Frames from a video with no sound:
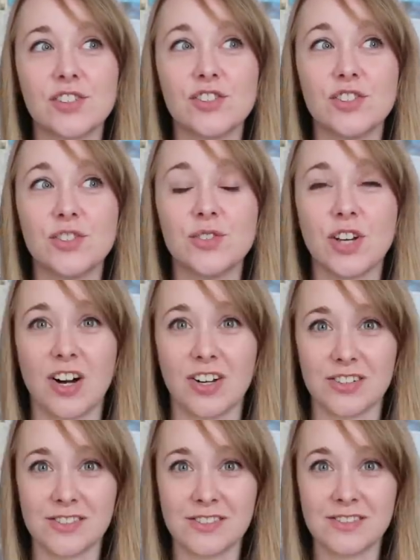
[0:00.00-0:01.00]
new
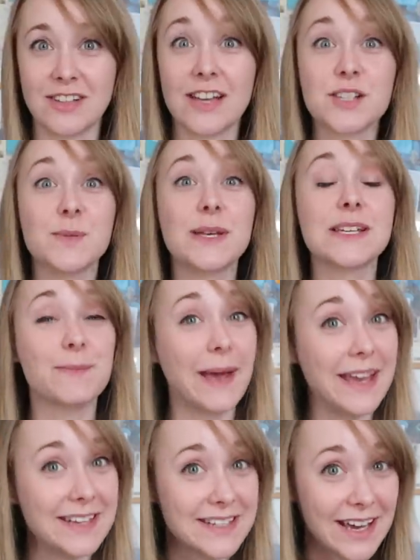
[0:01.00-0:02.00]
yarn. Next week is
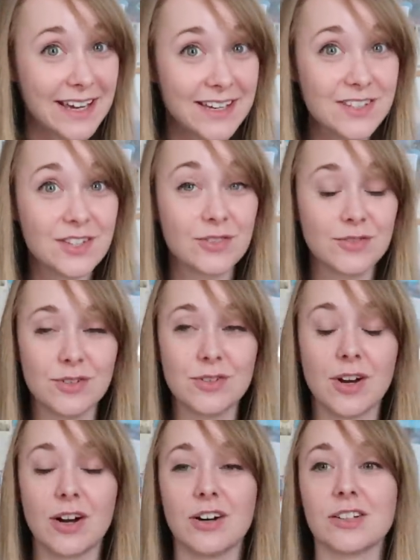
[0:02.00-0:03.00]
payday, so new
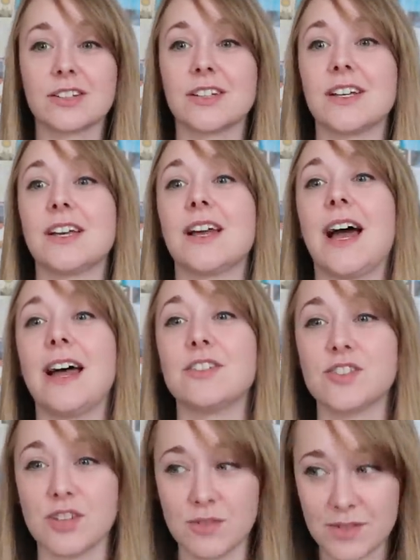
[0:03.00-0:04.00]
yarn
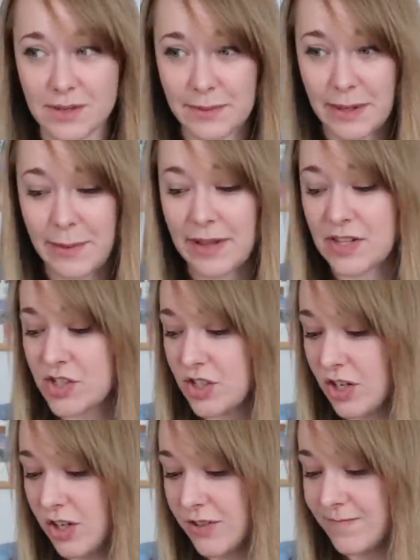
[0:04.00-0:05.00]
and do something about this
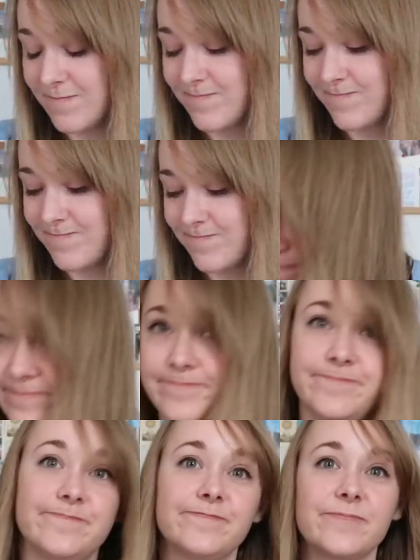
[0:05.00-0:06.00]
yarn.
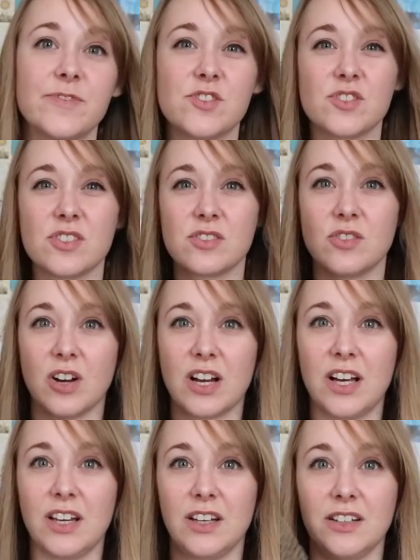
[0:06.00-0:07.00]
It's just not a
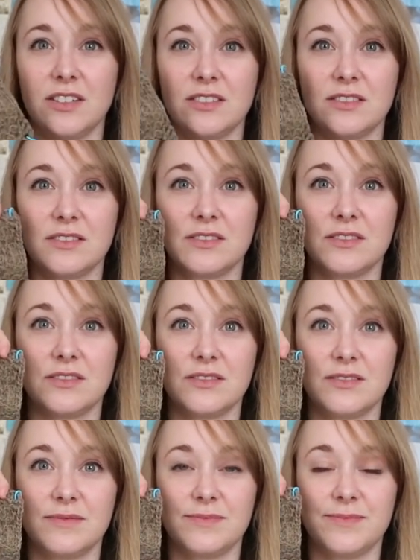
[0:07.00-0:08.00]
colour
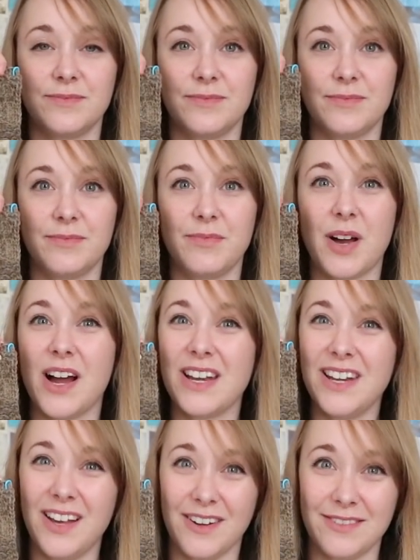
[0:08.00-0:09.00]
that I
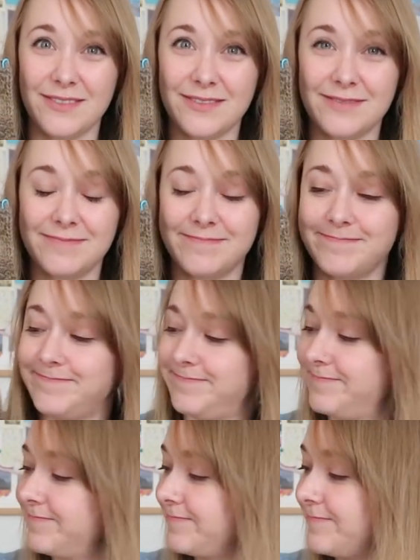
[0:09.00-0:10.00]
love.
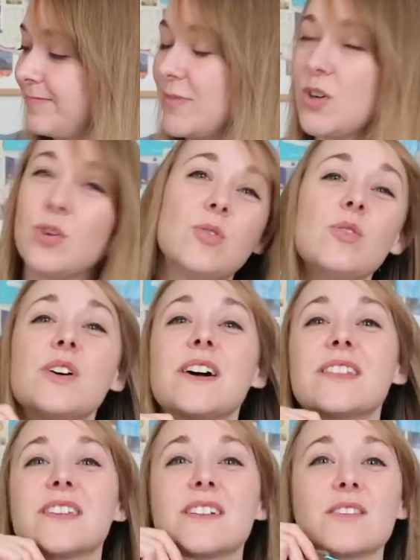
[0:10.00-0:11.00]
All that
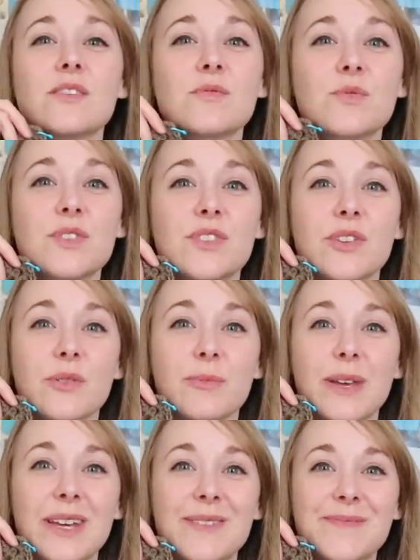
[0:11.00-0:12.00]
I think would suit
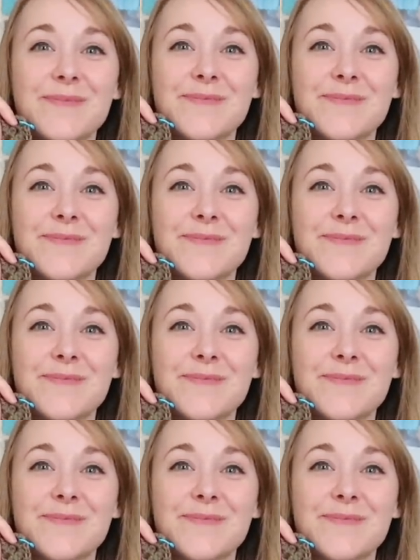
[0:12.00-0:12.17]
me,